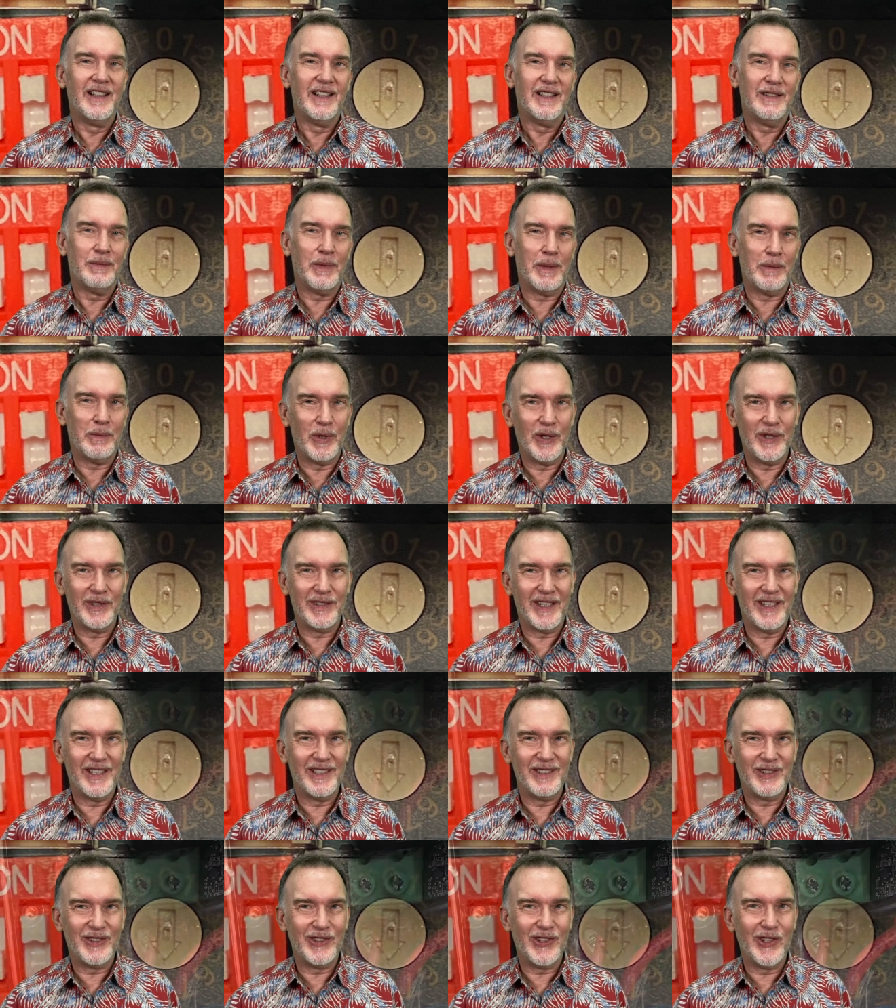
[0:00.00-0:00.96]
My
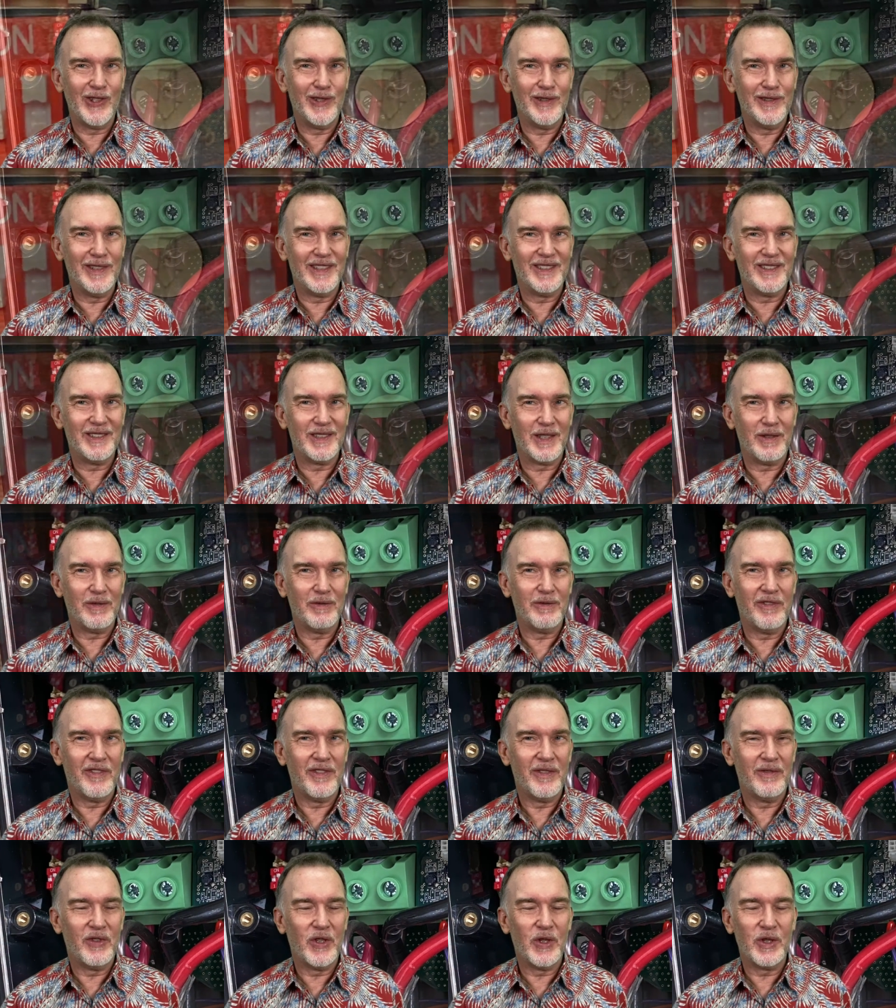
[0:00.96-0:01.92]
birthday's soon, and
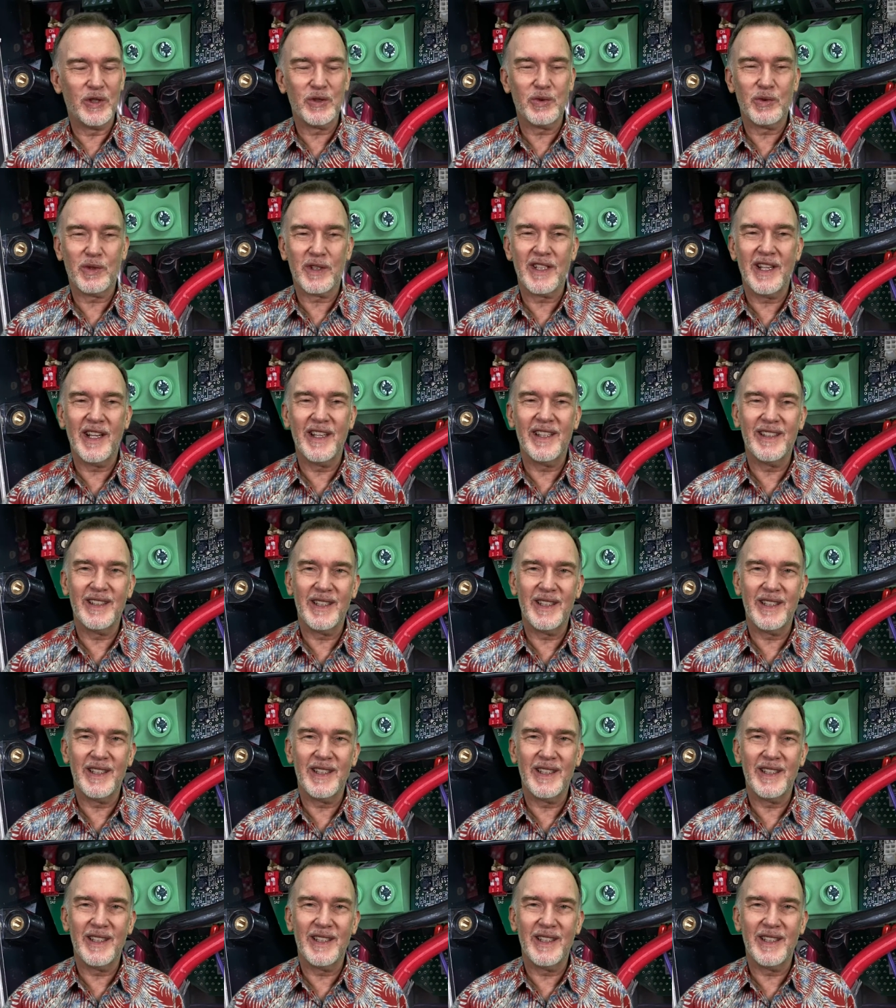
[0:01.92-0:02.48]
some folks were kind